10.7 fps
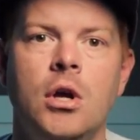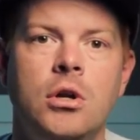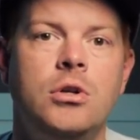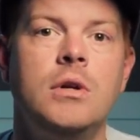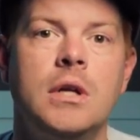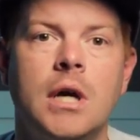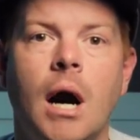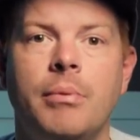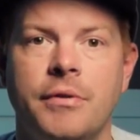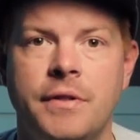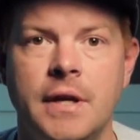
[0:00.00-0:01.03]
you're doing a
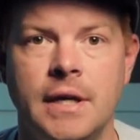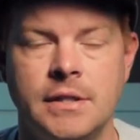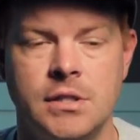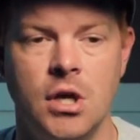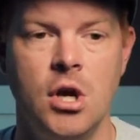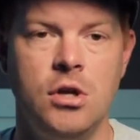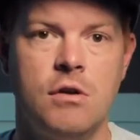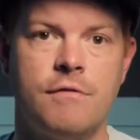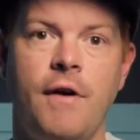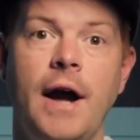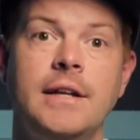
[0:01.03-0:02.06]
couple things you're
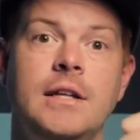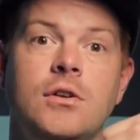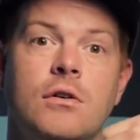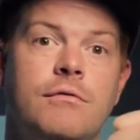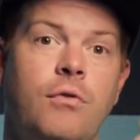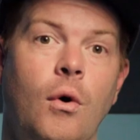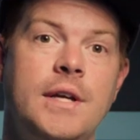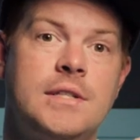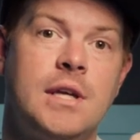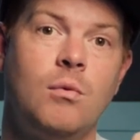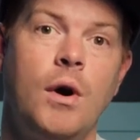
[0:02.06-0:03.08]
finding your
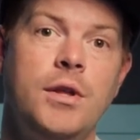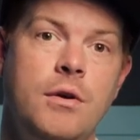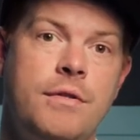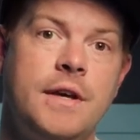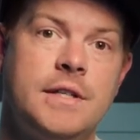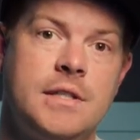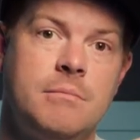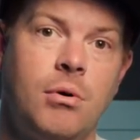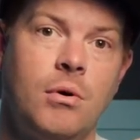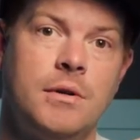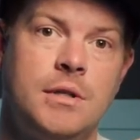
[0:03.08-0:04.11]
voice and what you think is
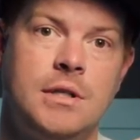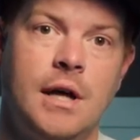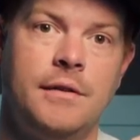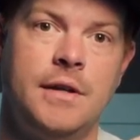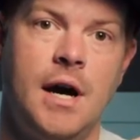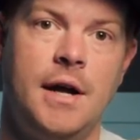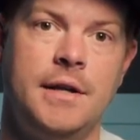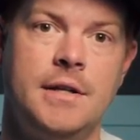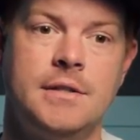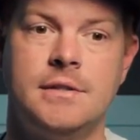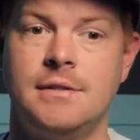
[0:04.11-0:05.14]
important to tell the
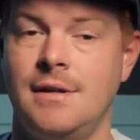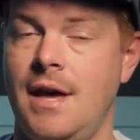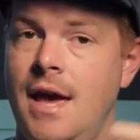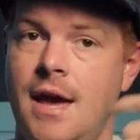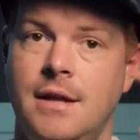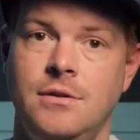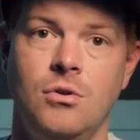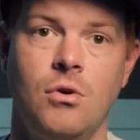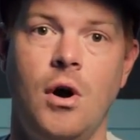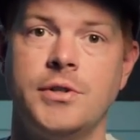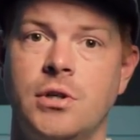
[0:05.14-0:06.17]
audience and
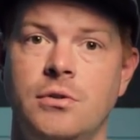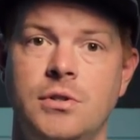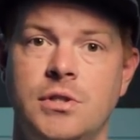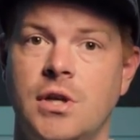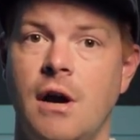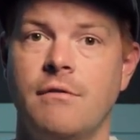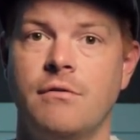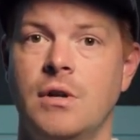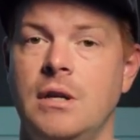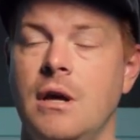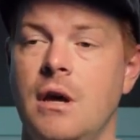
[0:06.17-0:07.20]
you're also
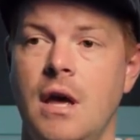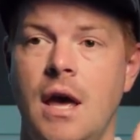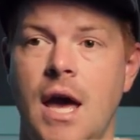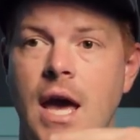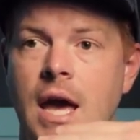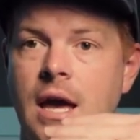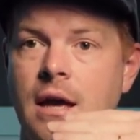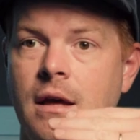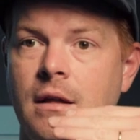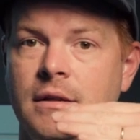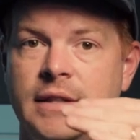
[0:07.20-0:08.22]
discovering
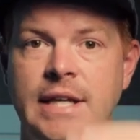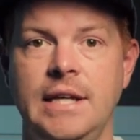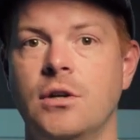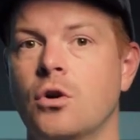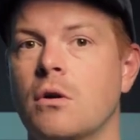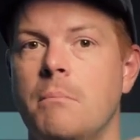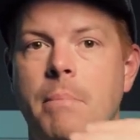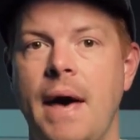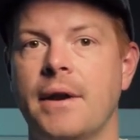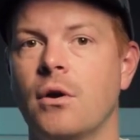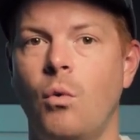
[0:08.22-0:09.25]
a leaner
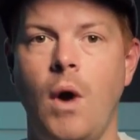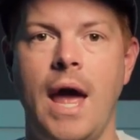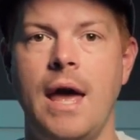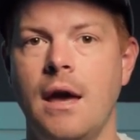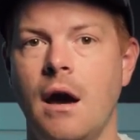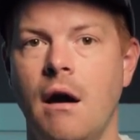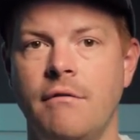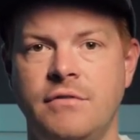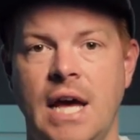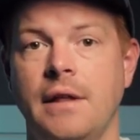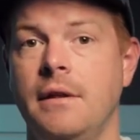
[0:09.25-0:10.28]
better way of
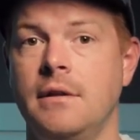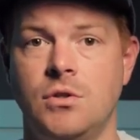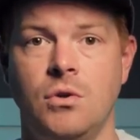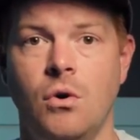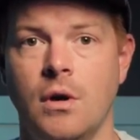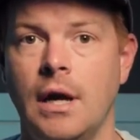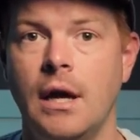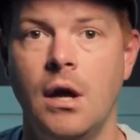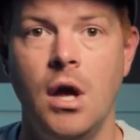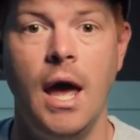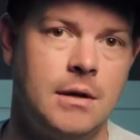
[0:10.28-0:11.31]
telling a story
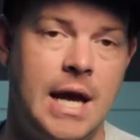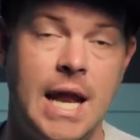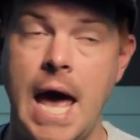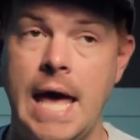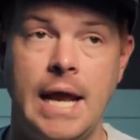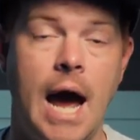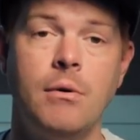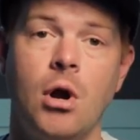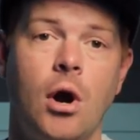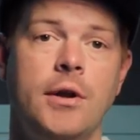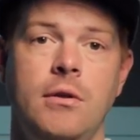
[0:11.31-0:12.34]
and I, and I would
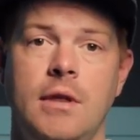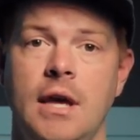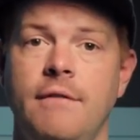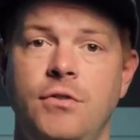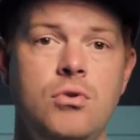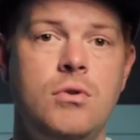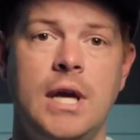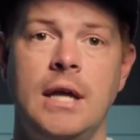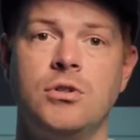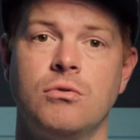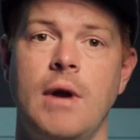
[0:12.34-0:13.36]
argue that if you
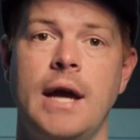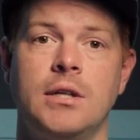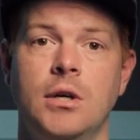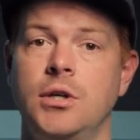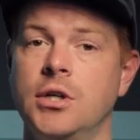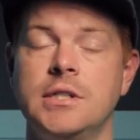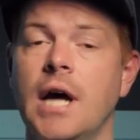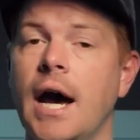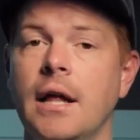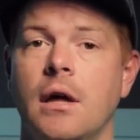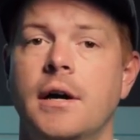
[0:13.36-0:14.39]
can direct a good
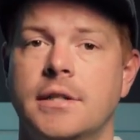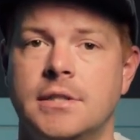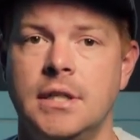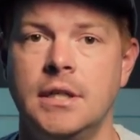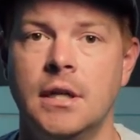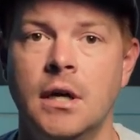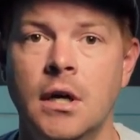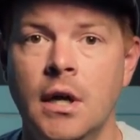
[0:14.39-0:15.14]
dialogue scene